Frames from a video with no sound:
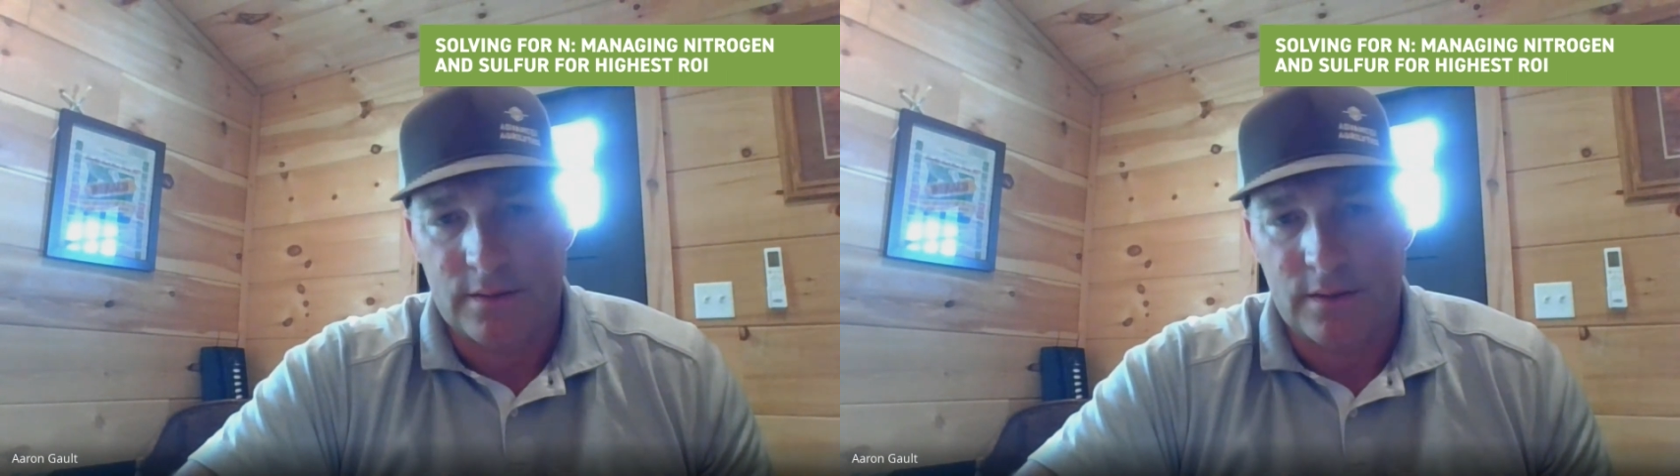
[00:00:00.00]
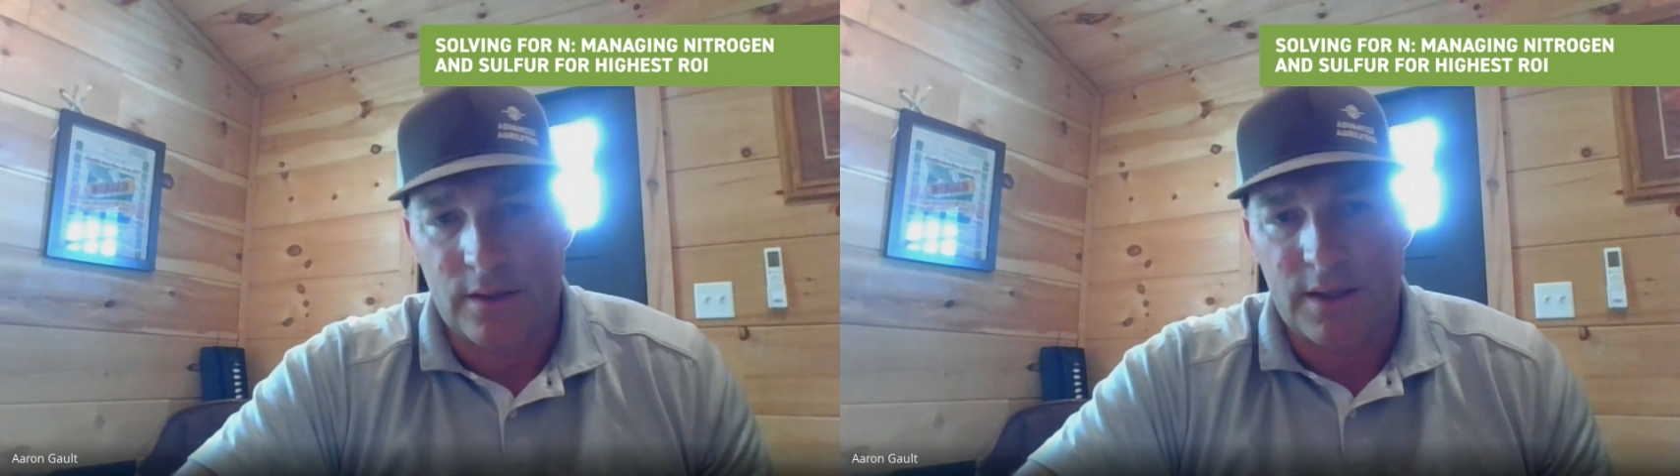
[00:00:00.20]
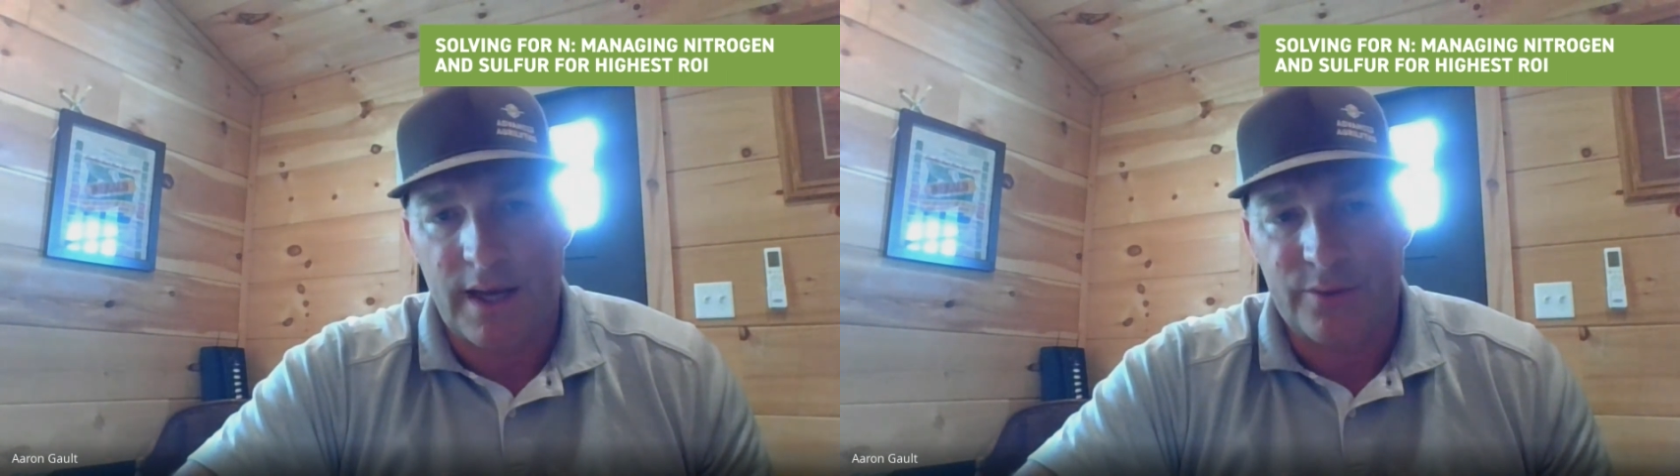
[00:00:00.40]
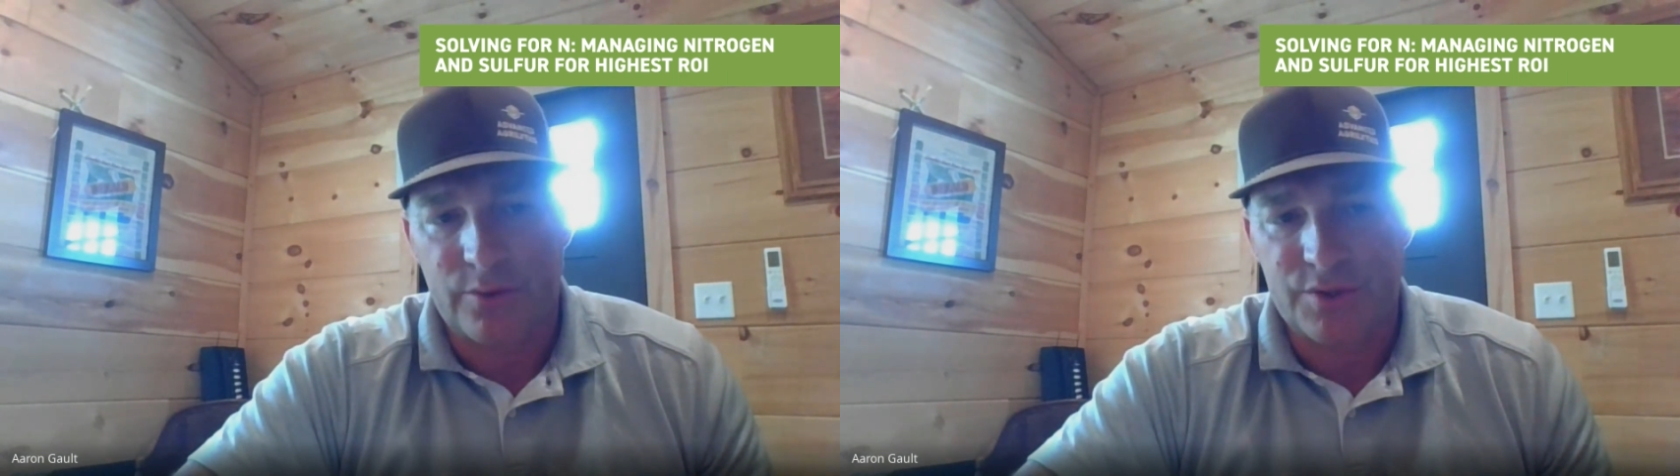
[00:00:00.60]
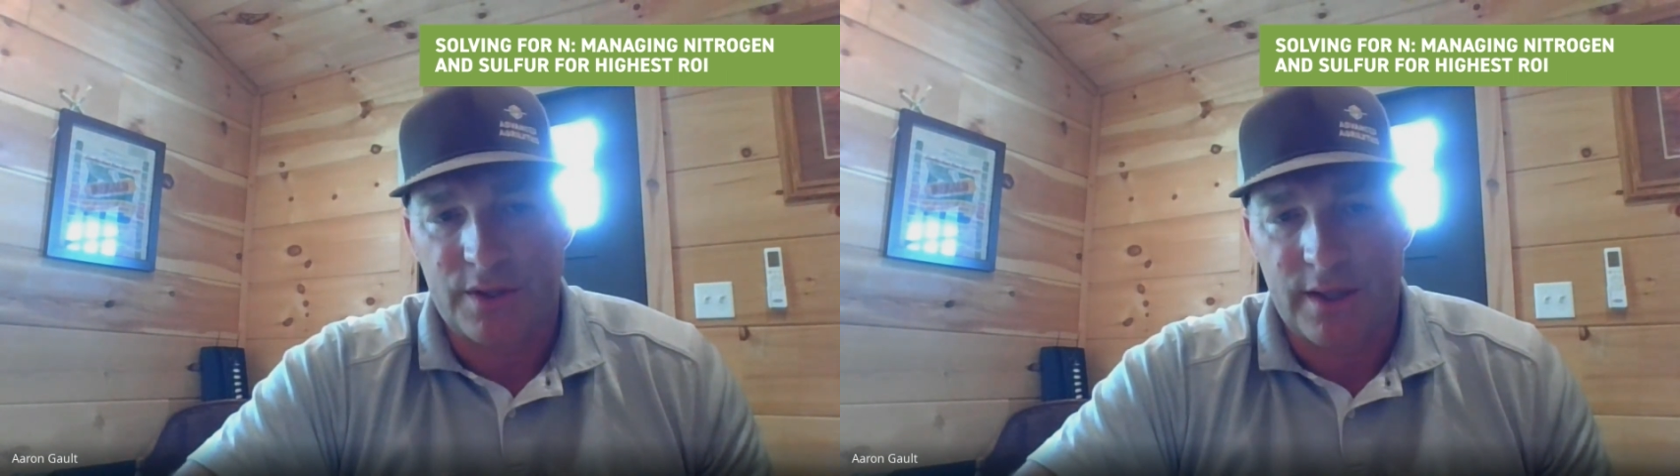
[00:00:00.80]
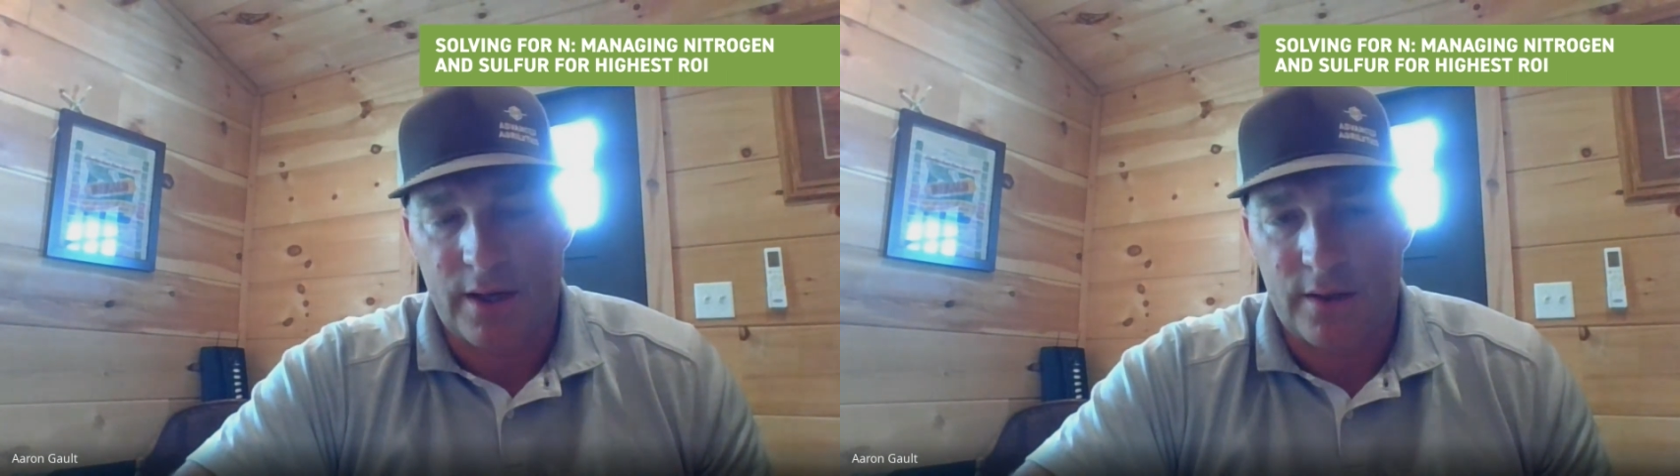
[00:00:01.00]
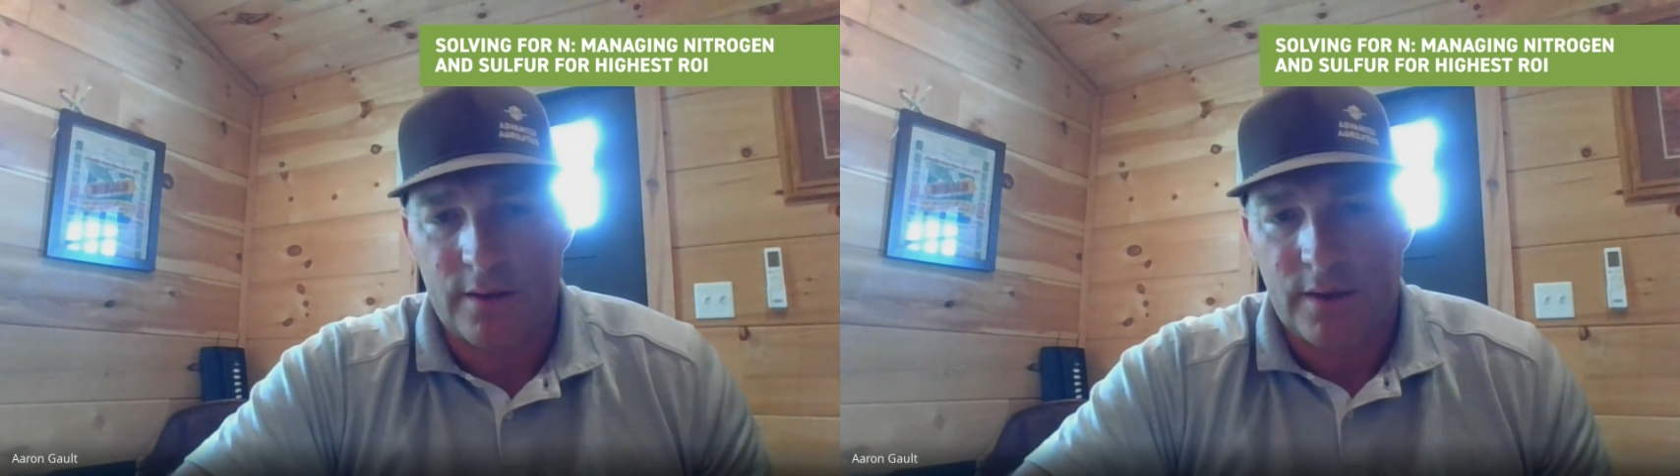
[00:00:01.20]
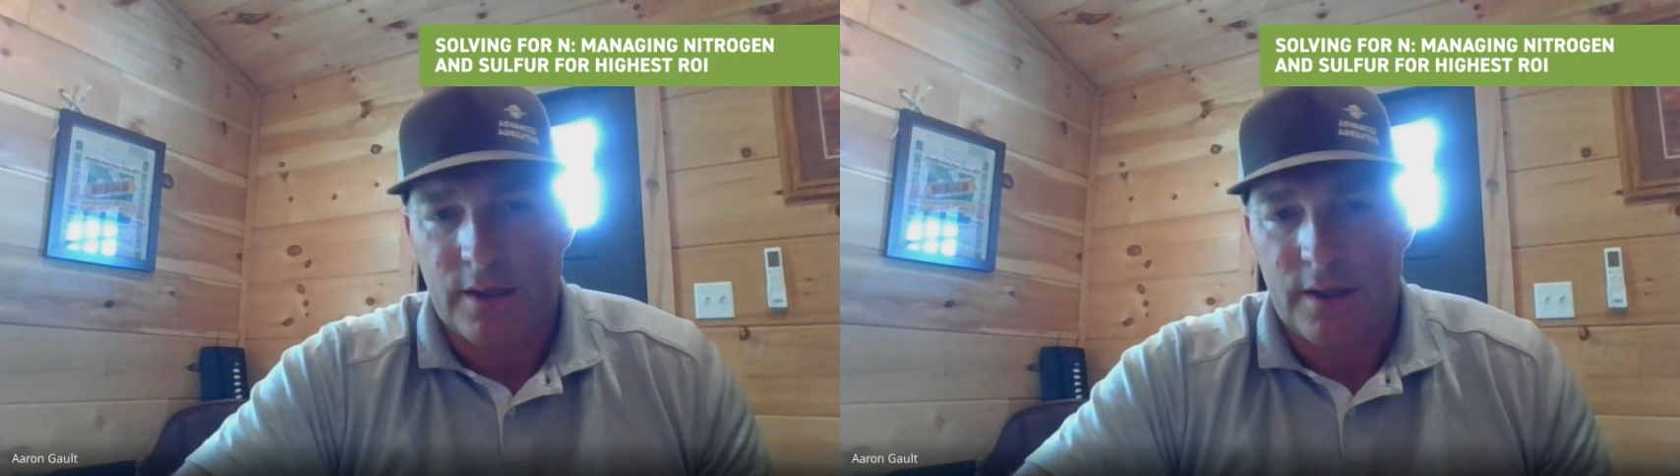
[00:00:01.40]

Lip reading: nitrogen there,